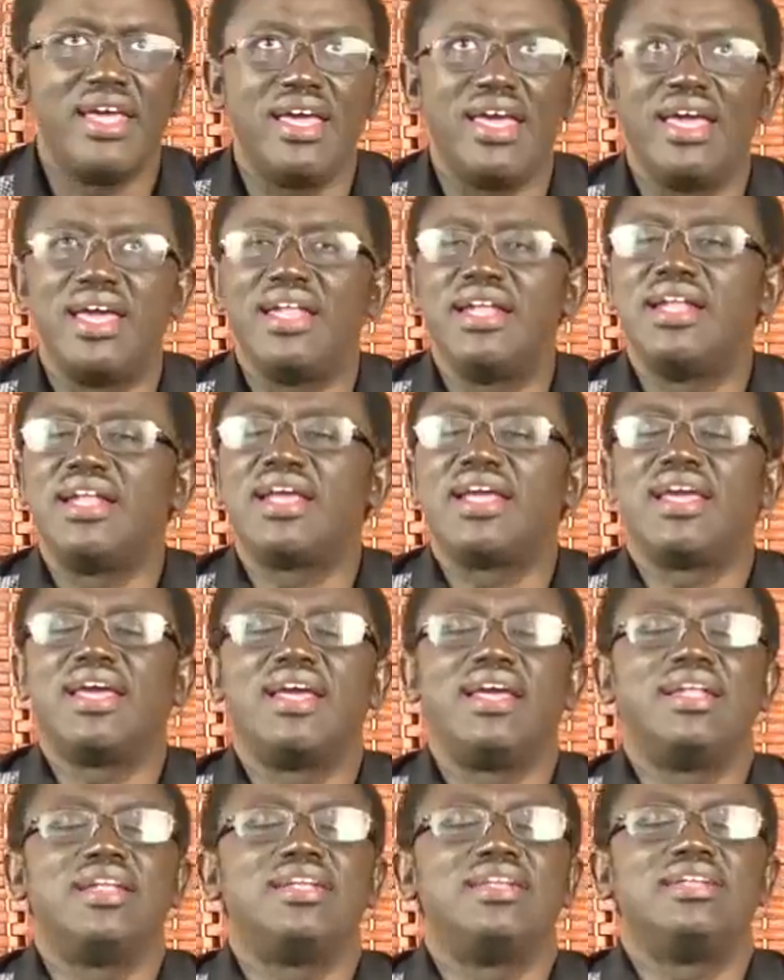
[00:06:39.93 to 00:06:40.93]
And it
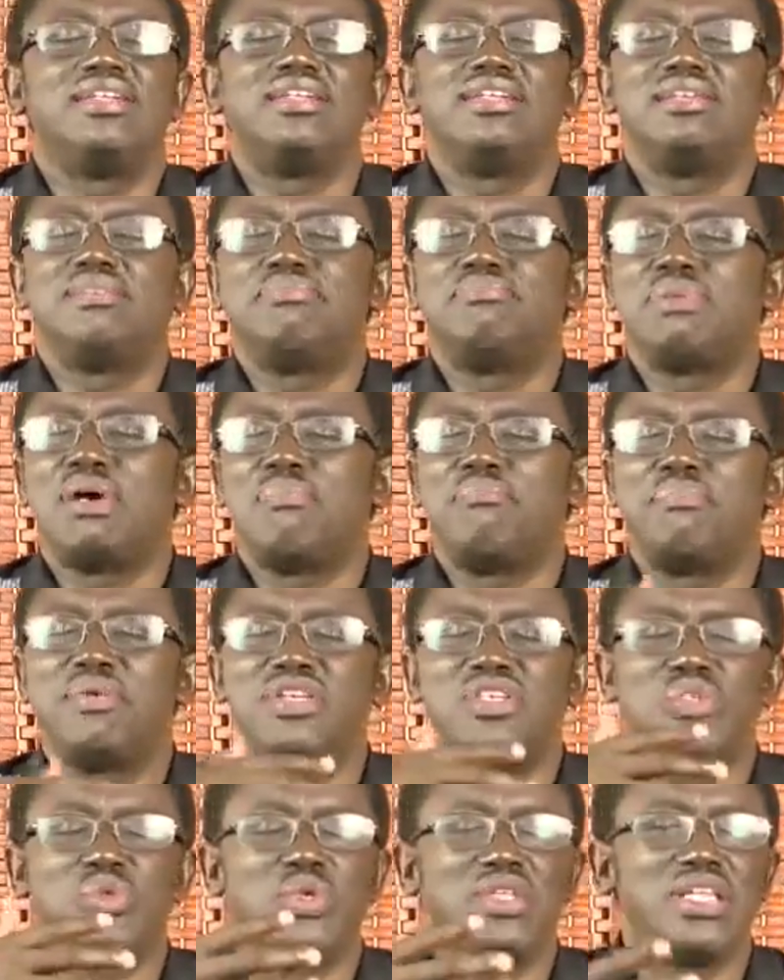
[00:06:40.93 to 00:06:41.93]
can
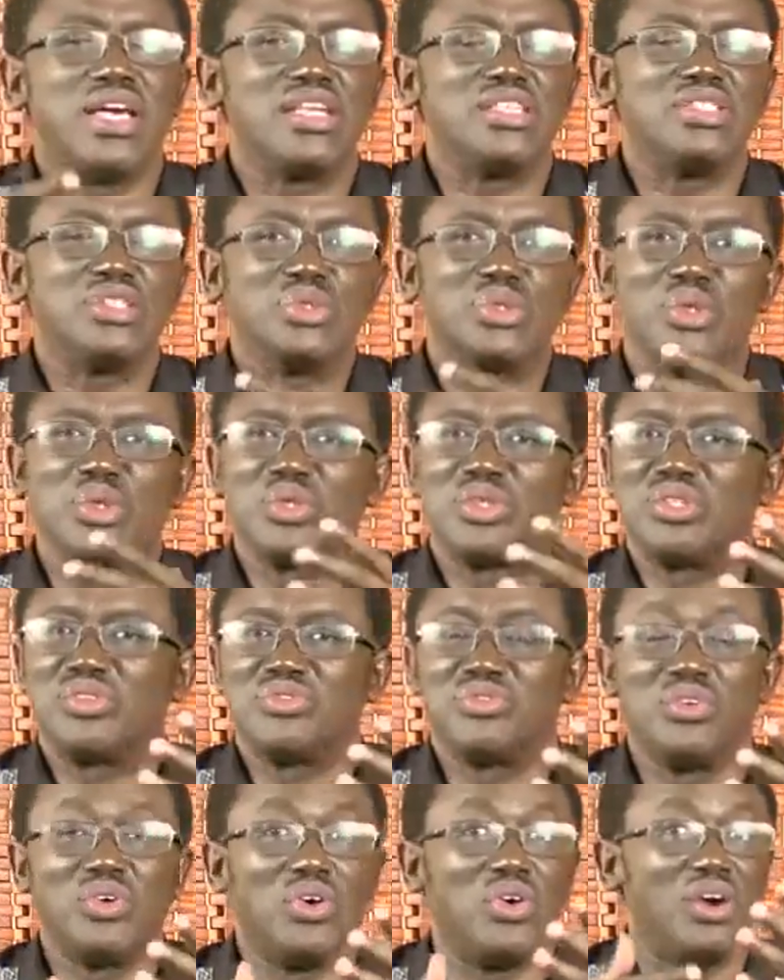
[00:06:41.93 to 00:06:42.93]
perpetuate that growth
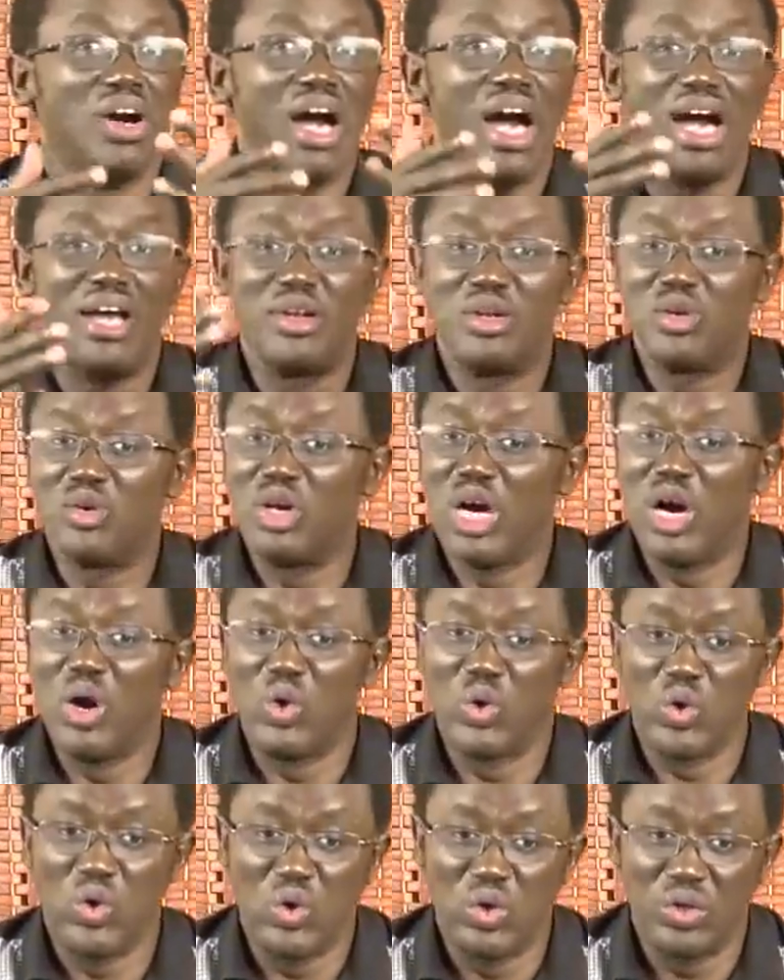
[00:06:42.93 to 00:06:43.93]
for I don't know how
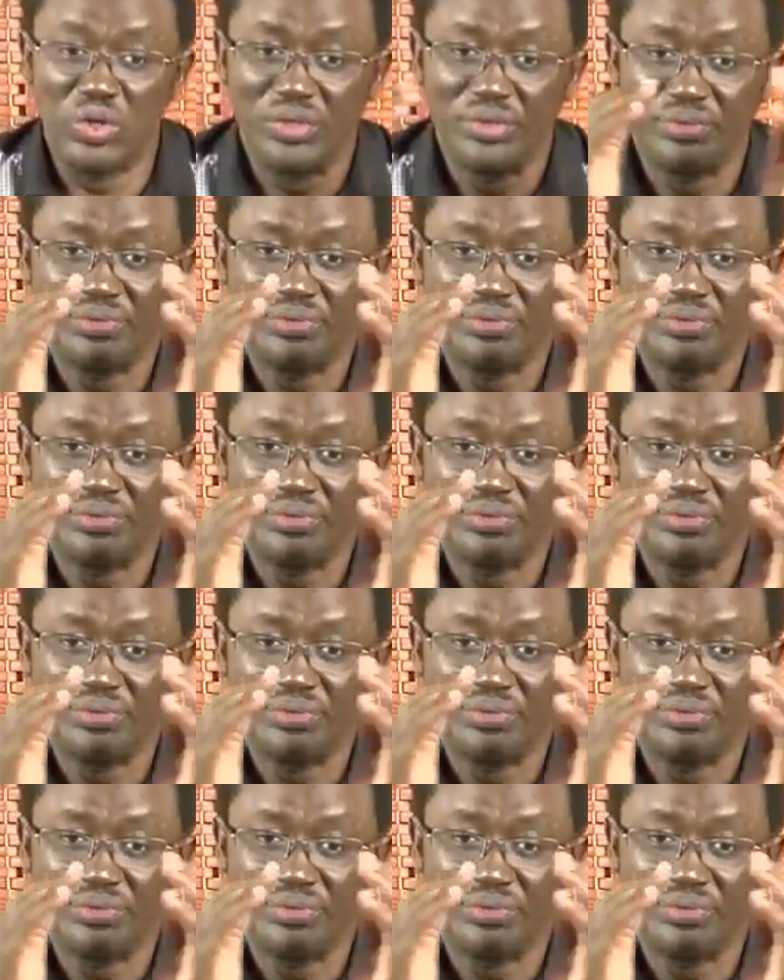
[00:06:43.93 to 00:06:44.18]
long.